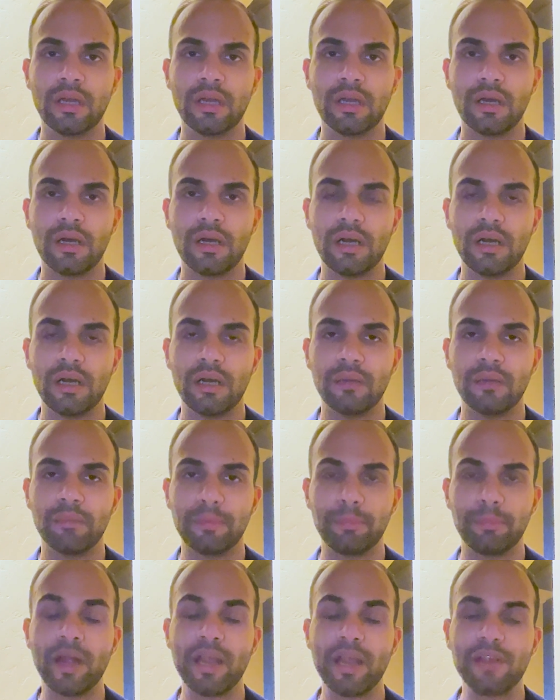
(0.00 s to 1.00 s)

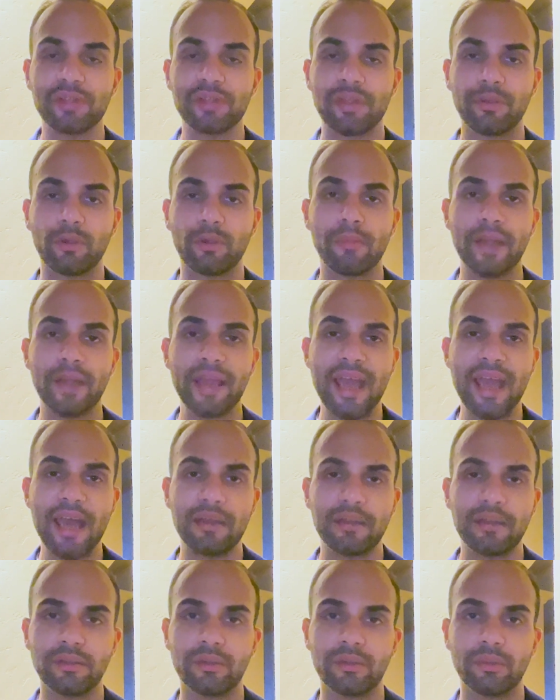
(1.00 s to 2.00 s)
actually throw my
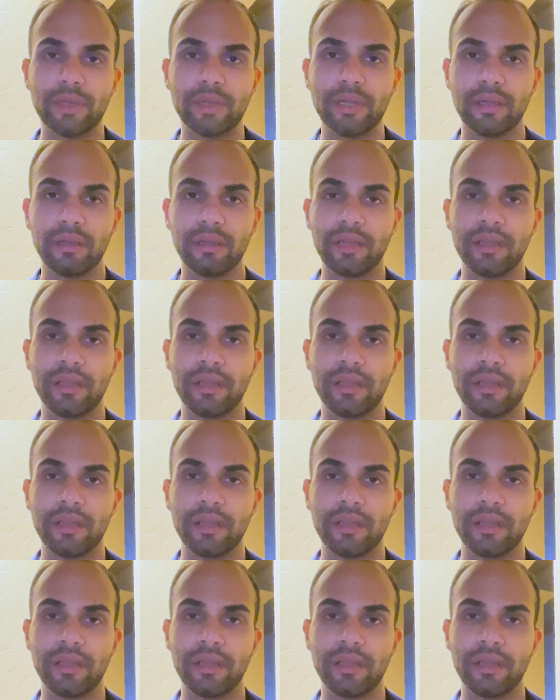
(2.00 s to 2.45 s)
hat in the ring